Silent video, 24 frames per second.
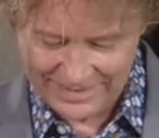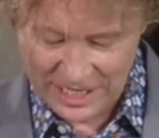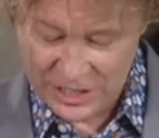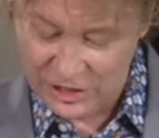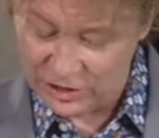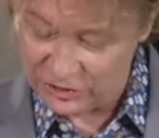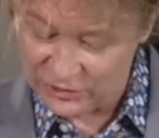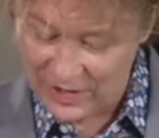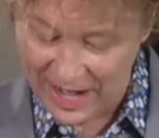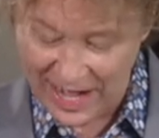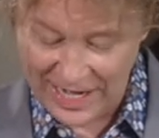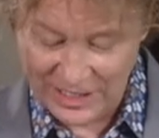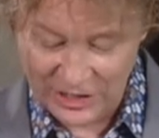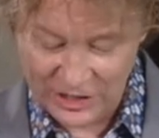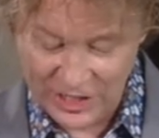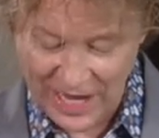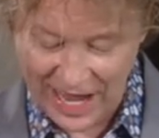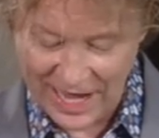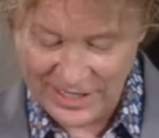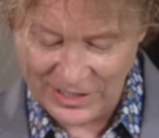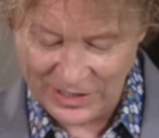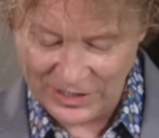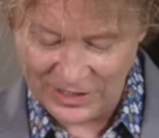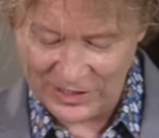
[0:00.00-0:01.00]
He
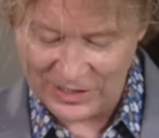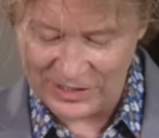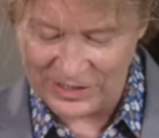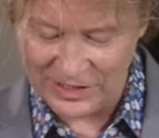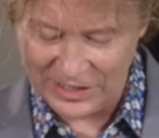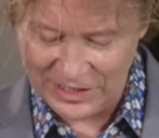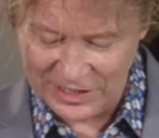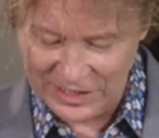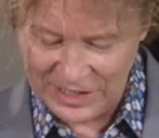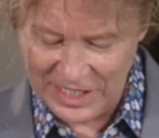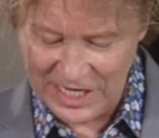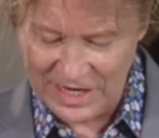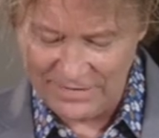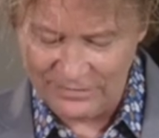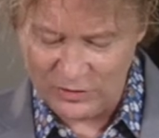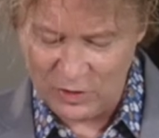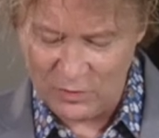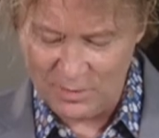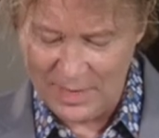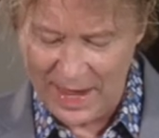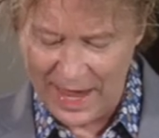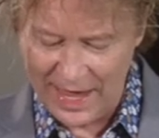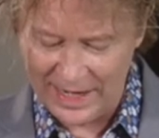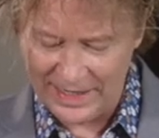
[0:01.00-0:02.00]
strategizes to deceive
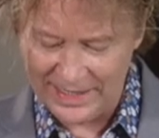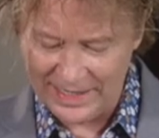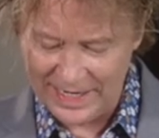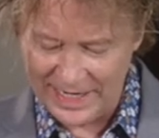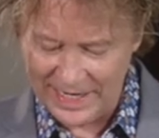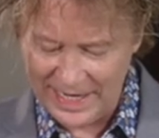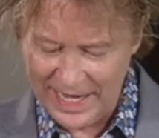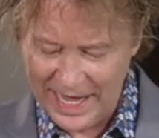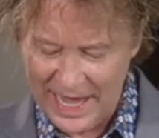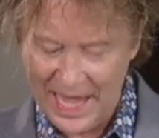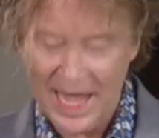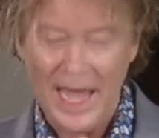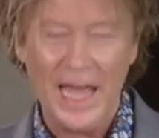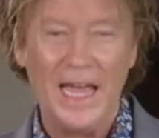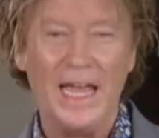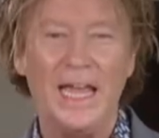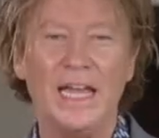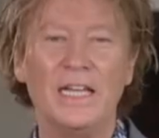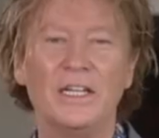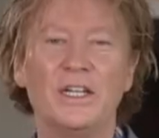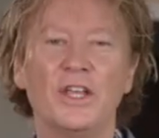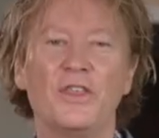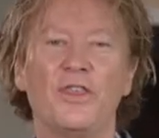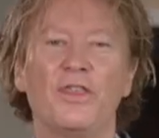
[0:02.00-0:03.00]
humanity
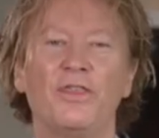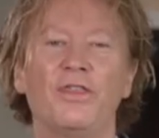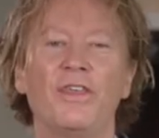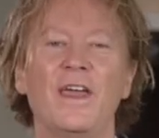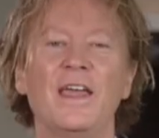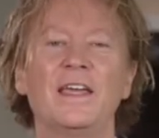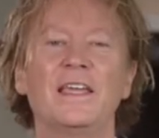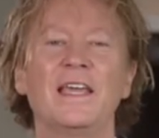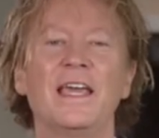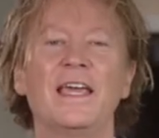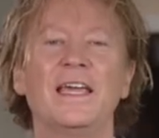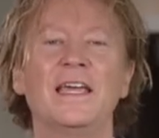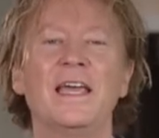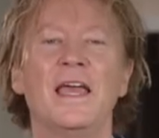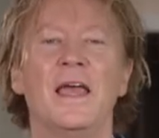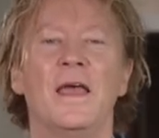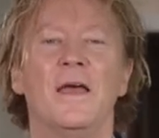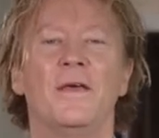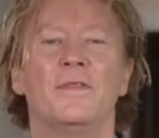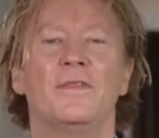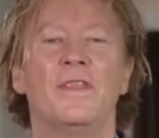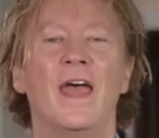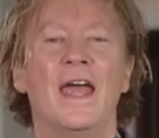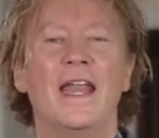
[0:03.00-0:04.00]
into thinking
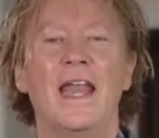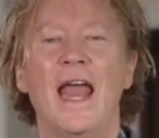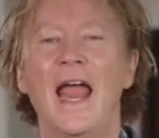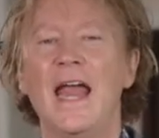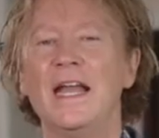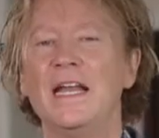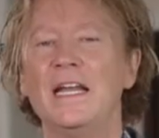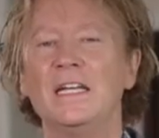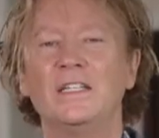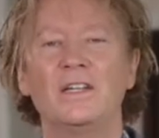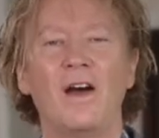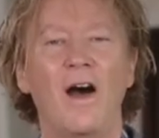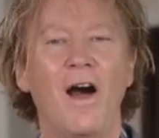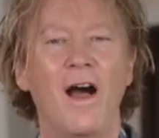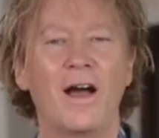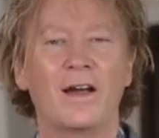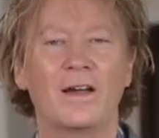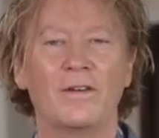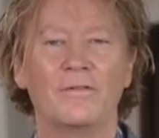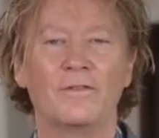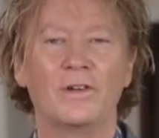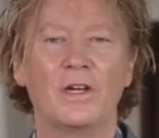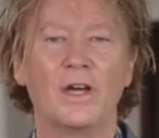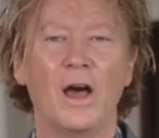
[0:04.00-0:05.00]
that any talk
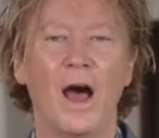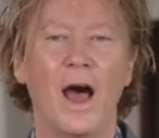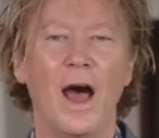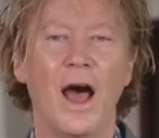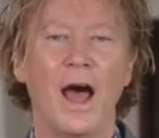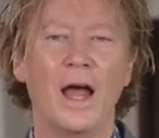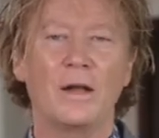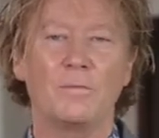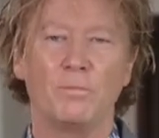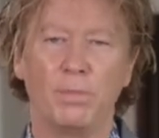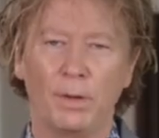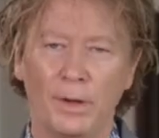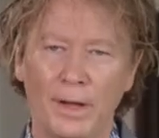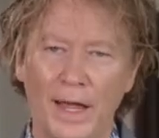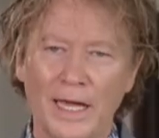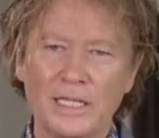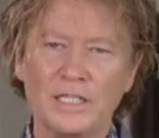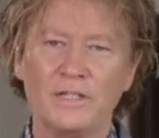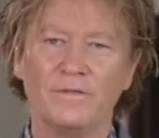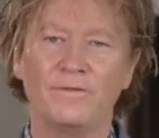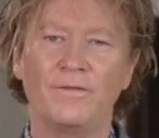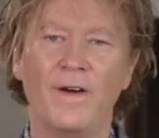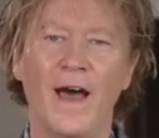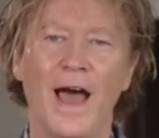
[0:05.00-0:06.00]
of God
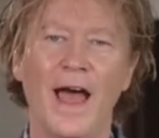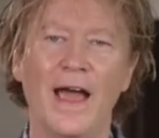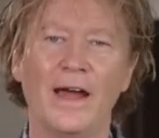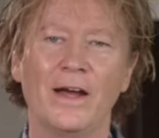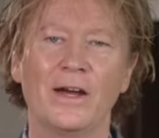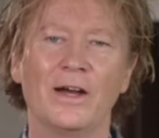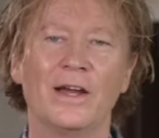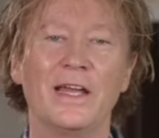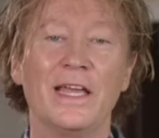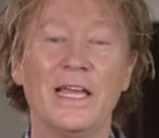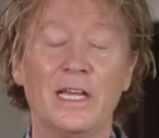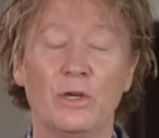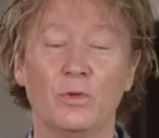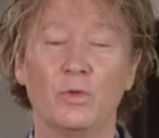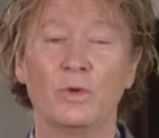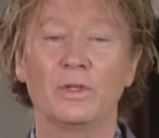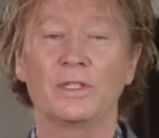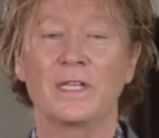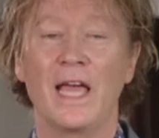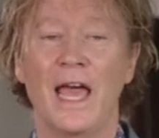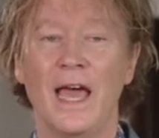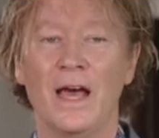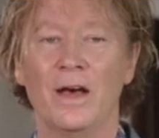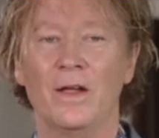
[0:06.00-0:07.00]
plus fire
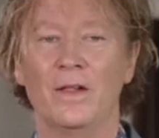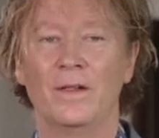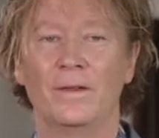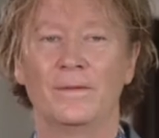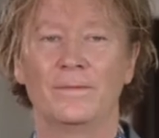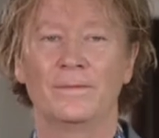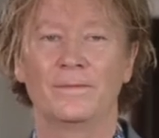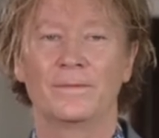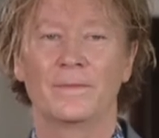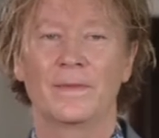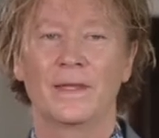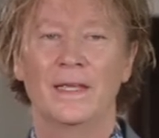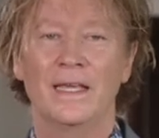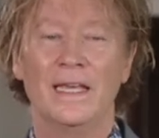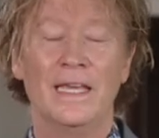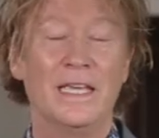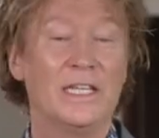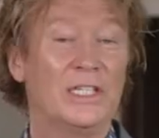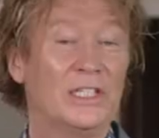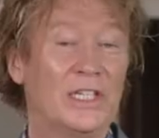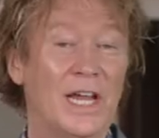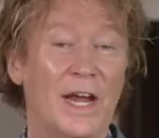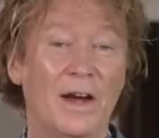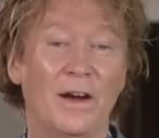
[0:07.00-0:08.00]
equals hell.
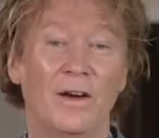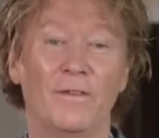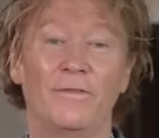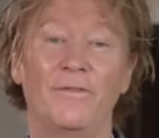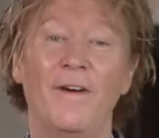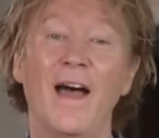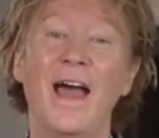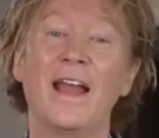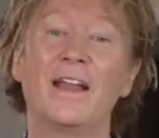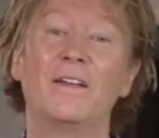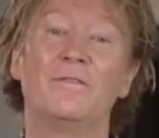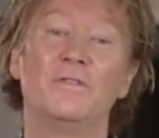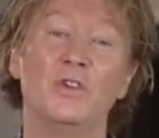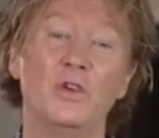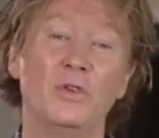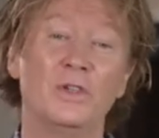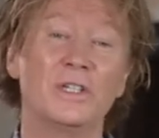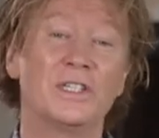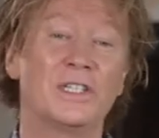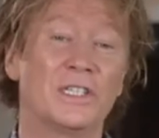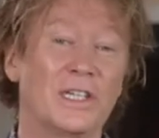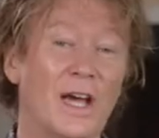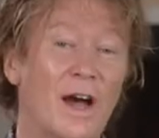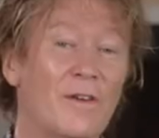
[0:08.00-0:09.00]
He's terrified of you
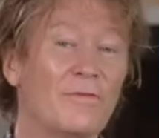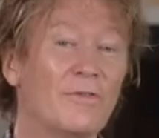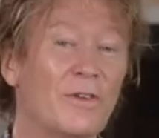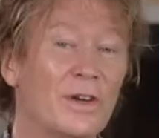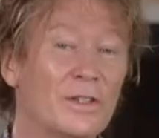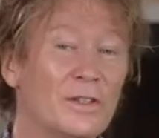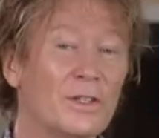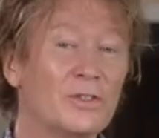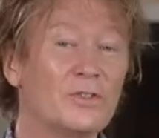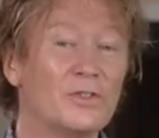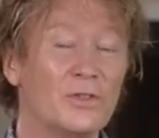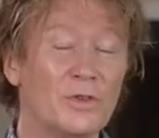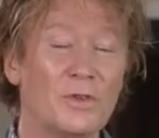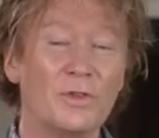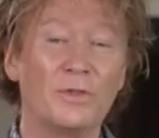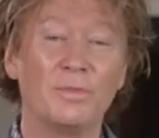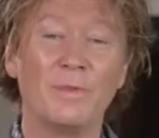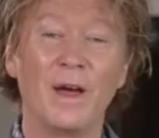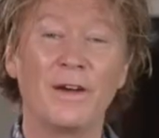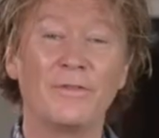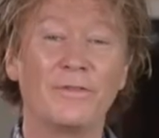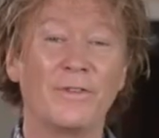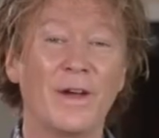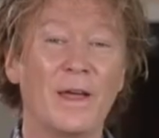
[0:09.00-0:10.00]
discovering the truth,
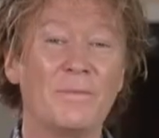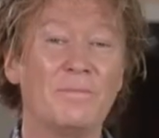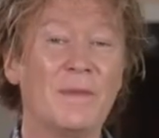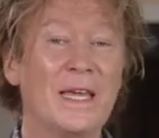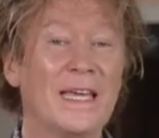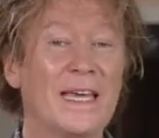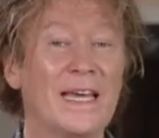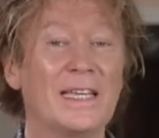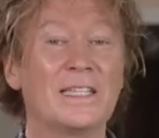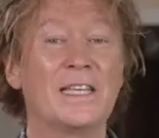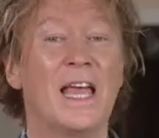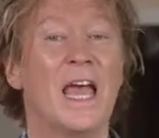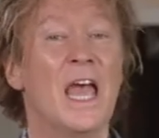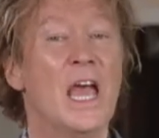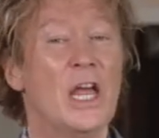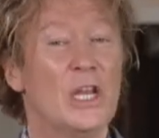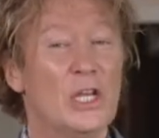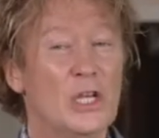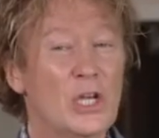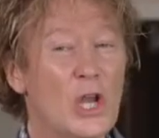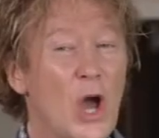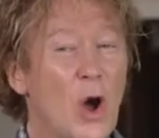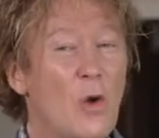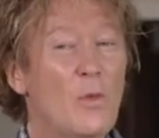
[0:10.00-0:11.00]
my friend, because
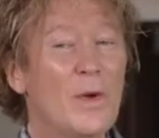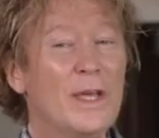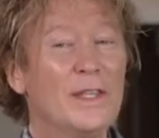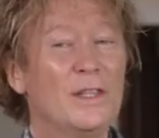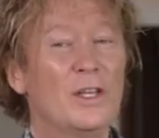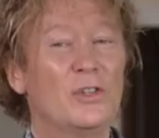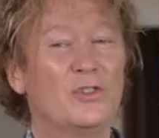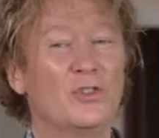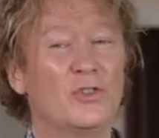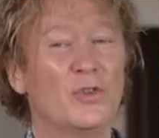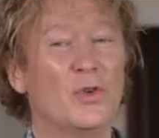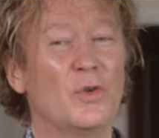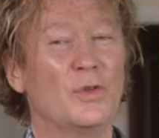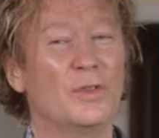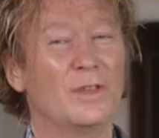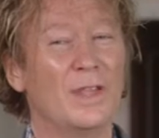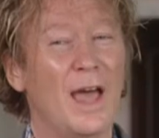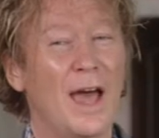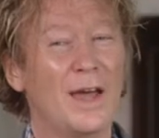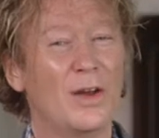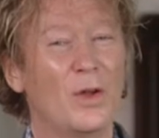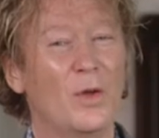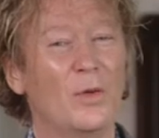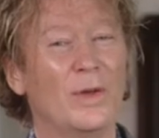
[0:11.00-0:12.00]
knowing the truth
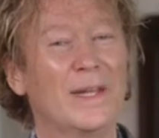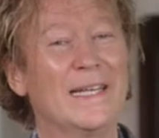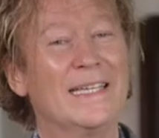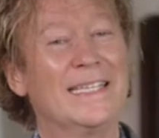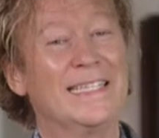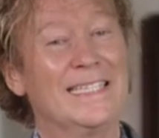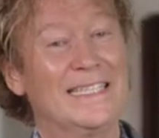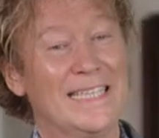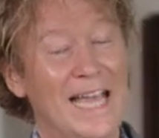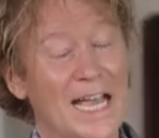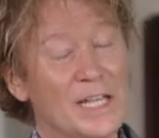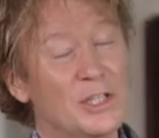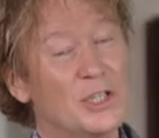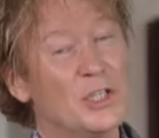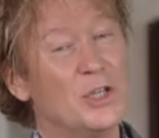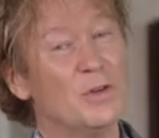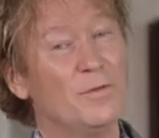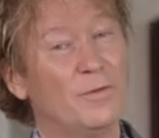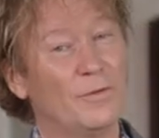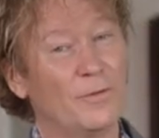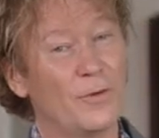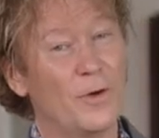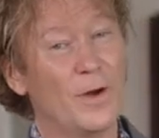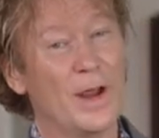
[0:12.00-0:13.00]
not only sets you
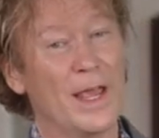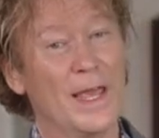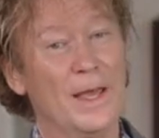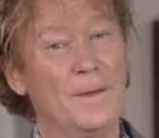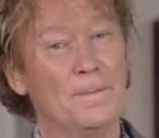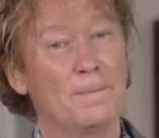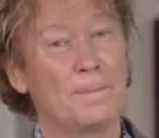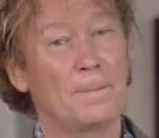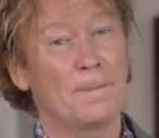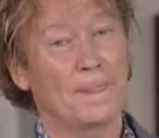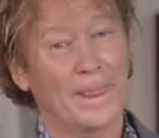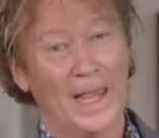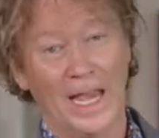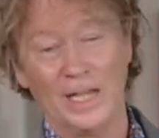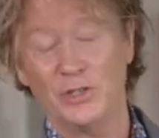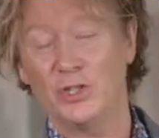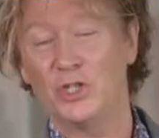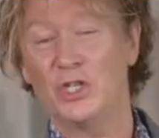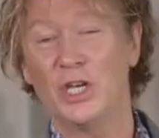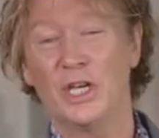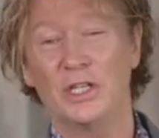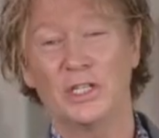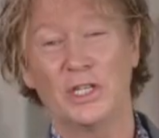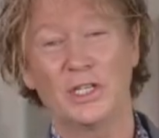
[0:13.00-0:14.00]
free, as
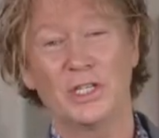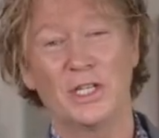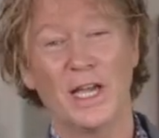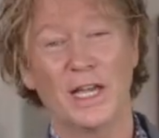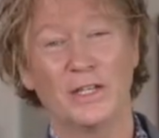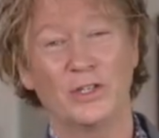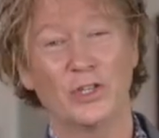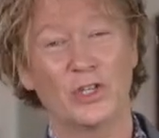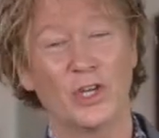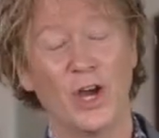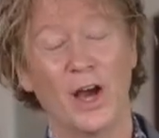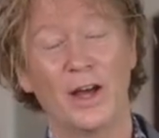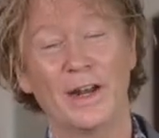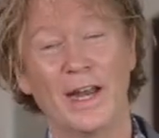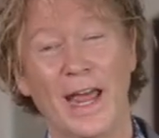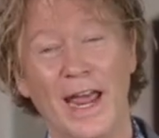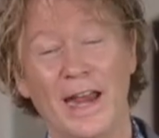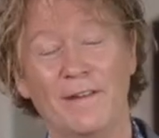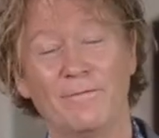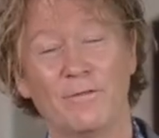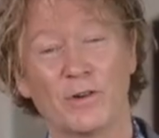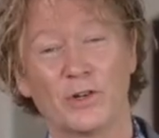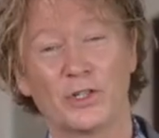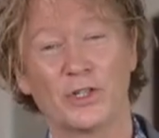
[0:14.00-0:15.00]
Jesus said in John
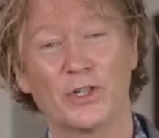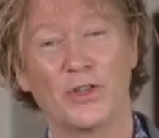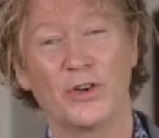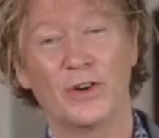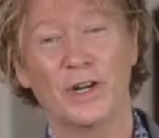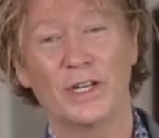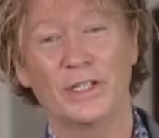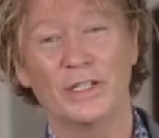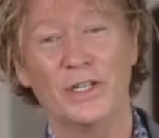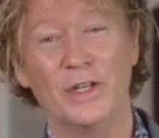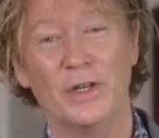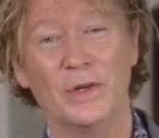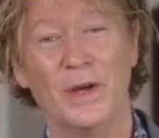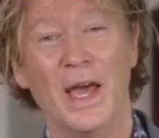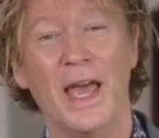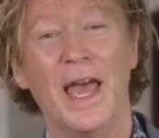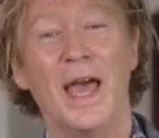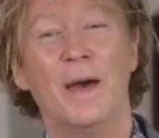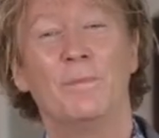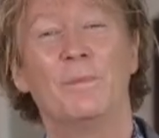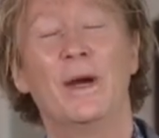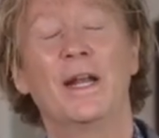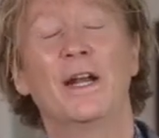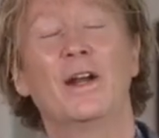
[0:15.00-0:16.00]
8, verse 32,
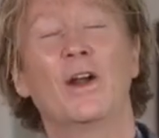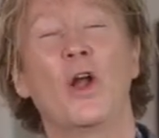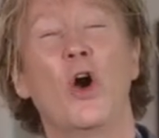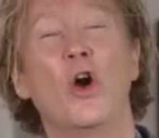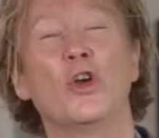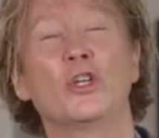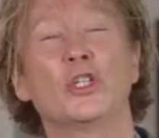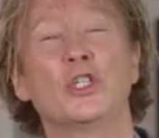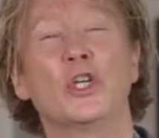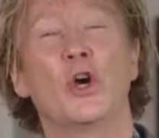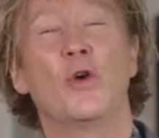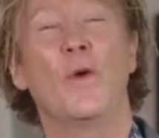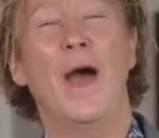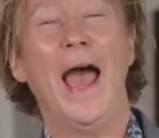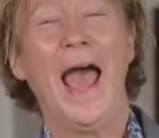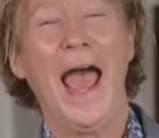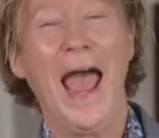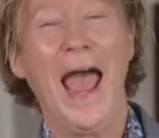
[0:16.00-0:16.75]
but it also